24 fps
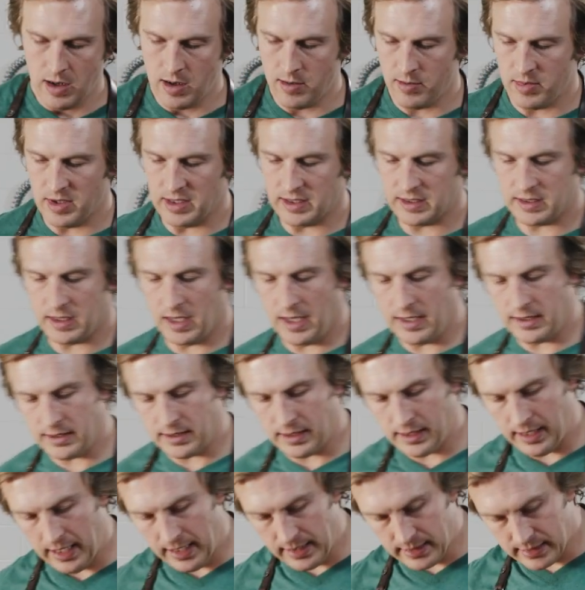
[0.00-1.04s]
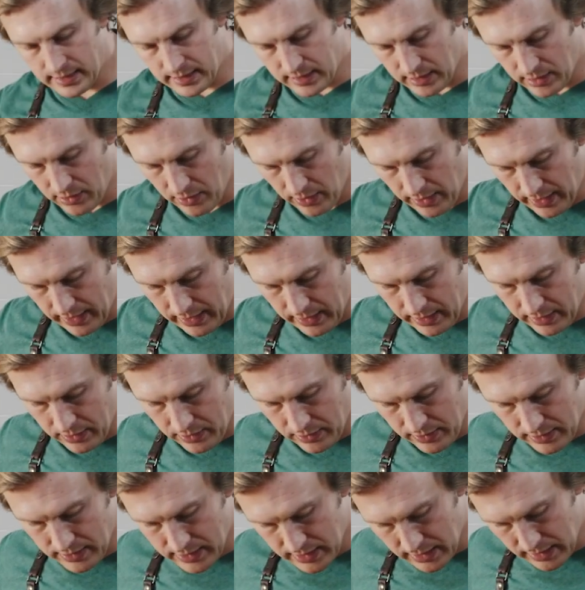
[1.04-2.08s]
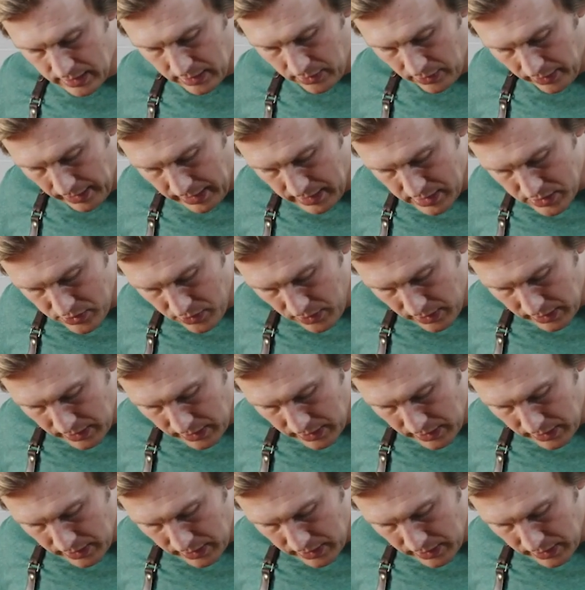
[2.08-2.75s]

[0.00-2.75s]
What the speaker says: I'm gonna slice against the grain. You can see the grains